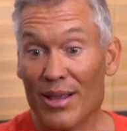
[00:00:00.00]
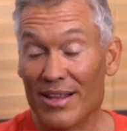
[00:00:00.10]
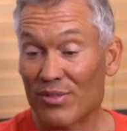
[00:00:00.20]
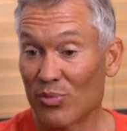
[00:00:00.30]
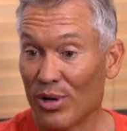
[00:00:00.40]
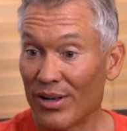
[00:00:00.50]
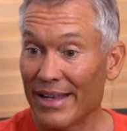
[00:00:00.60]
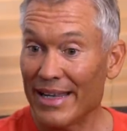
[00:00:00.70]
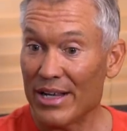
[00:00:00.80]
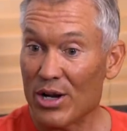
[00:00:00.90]
it's
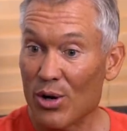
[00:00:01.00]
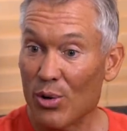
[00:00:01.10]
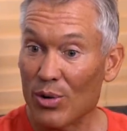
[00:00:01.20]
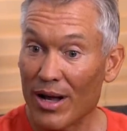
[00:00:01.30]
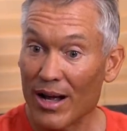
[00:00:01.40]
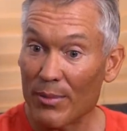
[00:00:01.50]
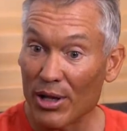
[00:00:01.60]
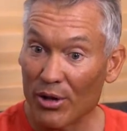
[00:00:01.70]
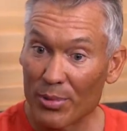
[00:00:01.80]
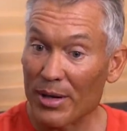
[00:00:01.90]
really, you know, um, a
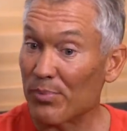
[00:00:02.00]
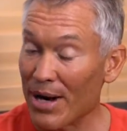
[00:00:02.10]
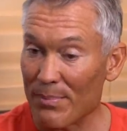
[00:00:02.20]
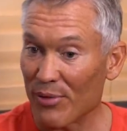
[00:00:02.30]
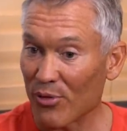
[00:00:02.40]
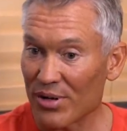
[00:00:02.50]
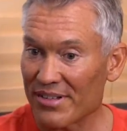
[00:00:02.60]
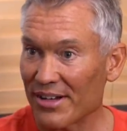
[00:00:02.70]
little bit of prep before a